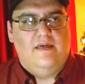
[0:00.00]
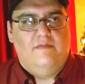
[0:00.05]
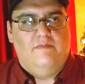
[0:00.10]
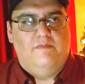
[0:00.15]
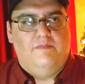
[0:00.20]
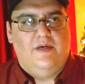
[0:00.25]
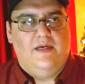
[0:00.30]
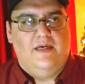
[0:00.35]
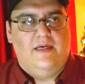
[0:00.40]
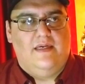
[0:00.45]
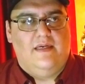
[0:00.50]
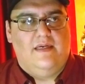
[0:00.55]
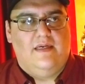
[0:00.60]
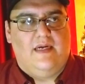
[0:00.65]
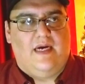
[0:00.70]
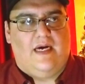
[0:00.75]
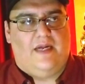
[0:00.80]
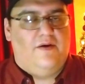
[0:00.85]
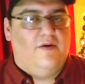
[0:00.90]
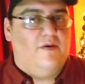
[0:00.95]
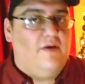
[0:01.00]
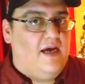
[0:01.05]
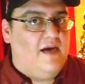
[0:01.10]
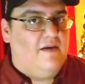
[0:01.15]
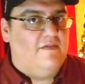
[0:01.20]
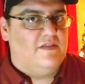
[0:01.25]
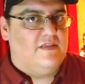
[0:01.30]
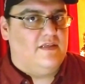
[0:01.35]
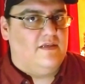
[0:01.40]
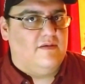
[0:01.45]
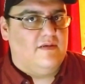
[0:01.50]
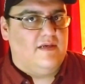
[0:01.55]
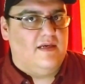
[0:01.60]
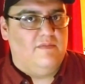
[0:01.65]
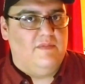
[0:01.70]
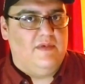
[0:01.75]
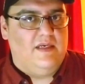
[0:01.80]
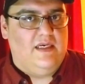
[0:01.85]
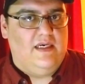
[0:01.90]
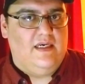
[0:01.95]
but I know I have a show
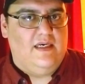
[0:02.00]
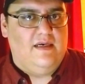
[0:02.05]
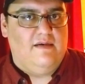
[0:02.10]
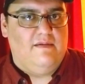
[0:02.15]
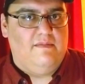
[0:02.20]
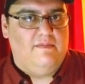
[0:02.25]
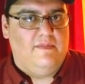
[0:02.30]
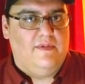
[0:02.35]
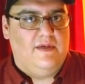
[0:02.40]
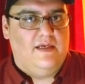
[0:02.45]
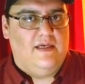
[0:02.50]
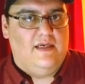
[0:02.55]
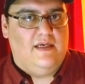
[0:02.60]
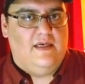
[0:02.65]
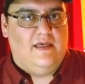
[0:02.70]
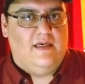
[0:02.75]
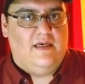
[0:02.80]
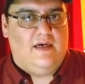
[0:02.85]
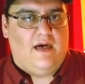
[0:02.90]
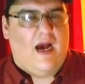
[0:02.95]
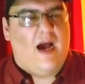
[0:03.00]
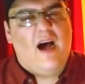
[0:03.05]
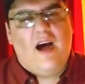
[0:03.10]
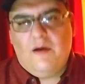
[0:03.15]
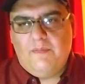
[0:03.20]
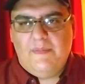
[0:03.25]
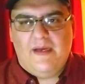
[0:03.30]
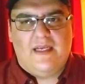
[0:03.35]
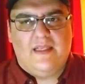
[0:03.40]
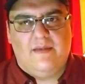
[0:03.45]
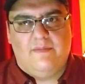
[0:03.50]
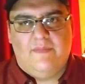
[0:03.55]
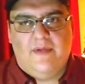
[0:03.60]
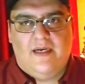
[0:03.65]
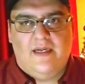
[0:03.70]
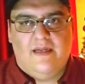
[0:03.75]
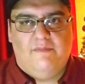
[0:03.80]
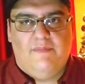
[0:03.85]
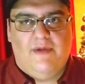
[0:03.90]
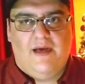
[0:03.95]
coming up. I'll make the
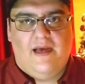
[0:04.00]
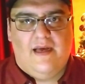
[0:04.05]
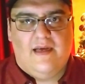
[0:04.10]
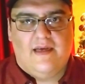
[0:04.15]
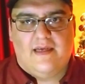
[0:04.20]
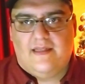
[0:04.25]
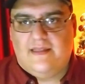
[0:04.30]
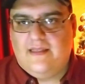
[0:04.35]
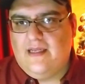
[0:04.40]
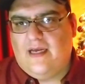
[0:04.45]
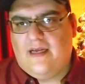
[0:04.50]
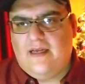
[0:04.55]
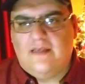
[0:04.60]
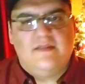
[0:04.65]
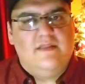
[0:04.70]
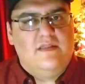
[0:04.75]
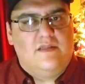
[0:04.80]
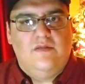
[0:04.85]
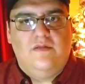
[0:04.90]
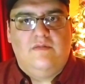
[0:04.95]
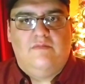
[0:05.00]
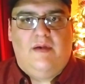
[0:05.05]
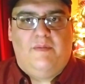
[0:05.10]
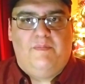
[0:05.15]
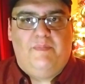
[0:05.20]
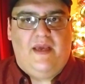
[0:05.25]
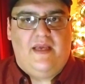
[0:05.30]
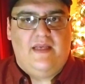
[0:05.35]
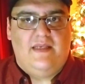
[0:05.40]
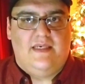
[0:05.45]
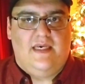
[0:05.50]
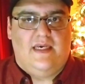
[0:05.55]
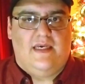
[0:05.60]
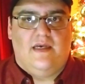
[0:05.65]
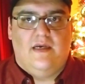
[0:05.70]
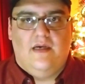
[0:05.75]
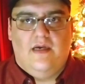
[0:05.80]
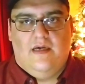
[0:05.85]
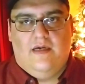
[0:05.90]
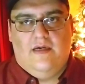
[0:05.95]
money back and I'll just use my paycheck.
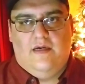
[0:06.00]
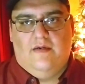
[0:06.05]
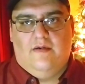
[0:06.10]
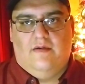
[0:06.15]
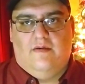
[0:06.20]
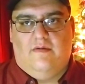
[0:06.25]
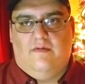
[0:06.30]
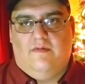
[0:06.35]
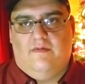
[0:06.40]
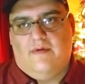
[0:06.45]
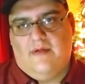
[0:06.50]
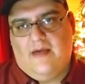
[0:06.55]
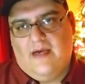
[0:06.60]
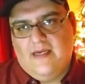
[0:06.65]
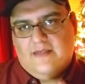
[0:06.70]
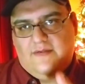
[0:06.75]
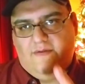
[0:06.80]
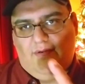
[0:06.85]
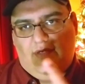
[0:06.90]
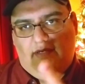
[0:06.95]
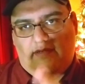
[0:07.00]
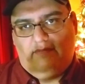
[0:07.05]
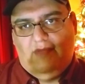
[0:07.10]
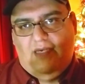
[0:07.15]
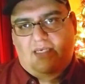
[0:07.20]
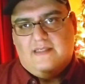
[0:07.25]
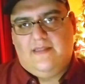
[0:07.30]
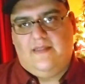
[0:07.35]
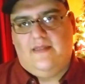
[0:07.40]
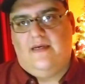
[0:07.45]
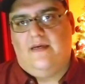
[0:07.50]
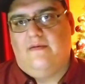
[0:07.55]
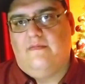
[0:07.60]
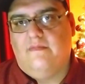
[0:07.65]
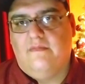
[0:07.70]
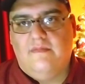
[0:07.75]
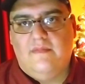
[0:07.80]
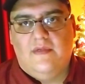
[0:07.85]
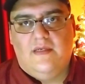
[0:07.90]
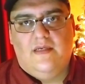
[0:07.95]
Well, that's where you messed up.
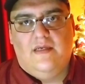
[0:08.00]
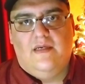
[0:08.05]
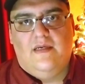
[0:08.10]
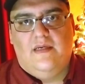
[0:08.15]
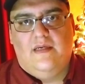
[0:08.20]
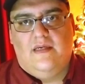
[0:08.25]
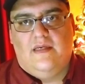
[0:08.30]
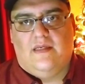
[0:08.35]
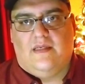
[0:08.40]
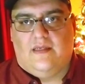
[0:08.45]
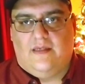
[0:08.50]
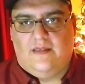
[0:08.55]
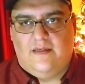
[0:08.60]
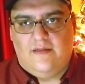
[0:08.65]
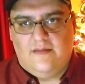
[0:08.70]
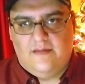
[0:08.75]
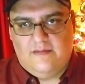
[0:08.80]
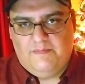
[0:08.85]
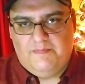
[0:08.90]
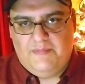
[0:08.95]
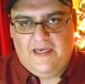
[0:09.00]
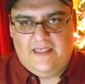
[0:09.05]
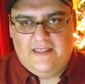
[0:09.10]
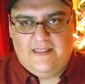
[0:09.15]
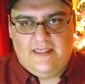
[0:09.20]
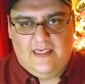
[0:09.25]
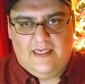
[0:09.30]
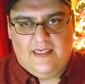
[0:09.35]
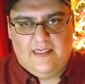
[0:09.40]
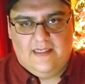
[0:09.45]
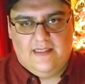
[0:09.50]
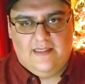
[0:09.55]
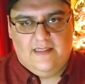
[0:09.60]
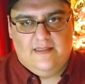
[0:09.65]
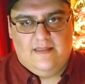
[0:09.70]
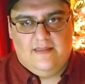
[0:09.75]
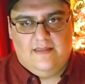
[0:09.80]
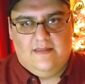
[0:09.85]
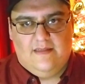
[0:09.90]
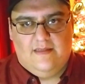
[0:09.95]
You use your paycheck.
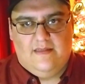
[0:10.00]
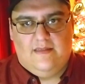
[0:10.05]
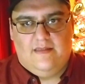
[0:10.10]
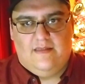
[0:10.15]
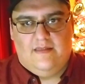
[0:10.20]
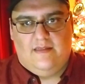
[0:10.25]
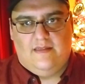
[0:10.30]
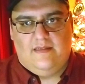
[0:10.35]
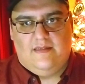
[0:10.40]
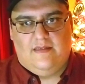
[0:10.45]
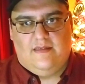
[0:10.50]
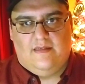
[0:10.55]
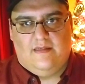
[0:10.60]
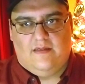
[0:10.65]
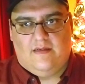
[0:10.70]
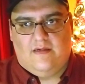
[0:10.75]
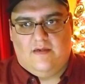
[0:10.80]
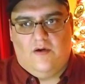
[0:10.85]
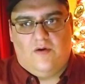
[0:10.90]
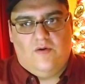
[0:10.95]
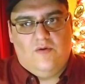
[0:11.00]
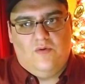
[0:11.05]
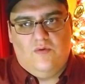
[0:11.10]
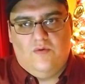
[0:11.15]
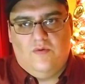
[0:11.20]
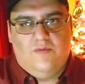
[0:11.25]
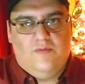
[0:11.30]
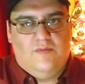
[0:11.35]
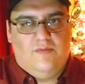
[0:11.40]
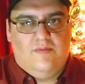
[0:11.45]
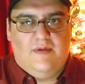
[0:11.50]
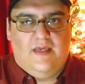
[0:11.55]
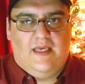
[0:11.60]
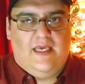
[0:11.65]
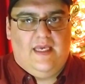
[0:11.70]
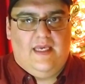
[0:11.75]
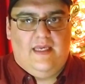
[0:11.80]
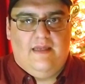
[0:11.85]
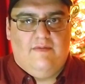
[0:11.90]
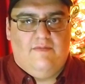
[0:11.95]
Go
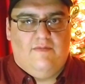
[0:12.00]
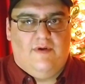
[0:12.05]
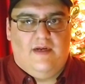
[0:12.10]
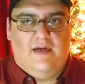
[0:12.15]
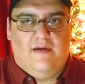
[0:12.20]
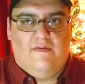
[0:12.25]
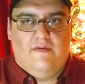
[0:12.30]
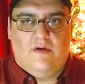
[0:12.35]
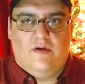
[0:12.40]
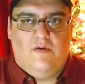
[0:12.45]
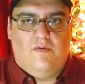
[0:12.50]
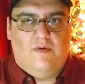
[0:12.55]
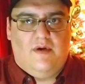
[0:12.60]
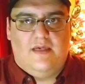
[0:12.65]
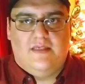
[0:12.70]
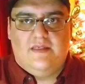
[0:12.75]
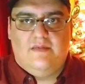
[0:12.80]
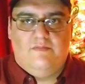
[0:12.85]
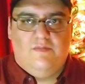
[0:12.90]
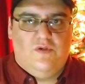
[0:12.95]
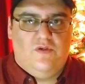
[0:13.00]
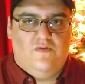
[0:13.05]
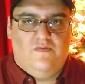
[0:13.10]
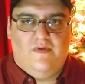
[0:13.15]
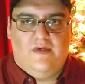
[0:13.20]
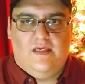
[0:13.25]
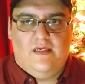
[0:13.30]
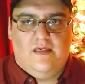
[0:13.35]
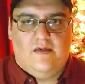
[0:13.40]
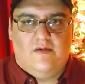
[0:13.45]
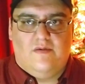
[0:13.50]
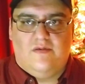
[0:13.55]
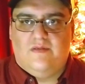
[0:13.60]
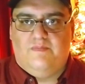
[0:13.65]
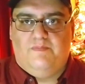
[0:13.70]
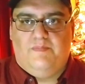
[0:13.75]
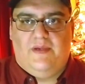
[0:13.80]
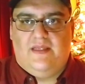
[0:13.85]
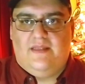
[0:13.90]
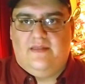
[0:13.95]
eat whatever, go watch the movie, go
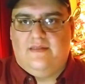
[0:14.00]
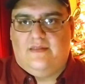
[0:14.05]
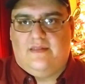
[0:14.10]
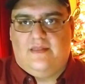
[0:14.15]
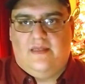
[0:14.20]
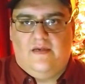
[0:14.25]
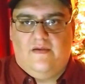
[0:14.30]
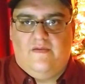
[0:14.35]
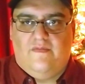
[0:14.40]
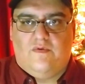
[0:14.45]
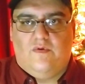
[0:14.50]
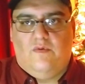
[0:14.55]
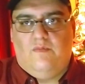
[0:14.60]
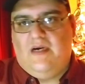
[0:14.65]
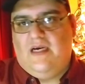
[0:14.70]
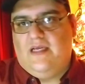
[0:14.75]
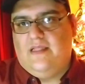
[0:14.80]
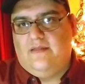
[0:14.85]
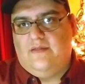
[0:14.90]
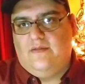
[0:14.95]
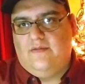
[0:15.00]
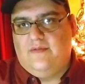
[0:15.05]
spend stuff, go buy the new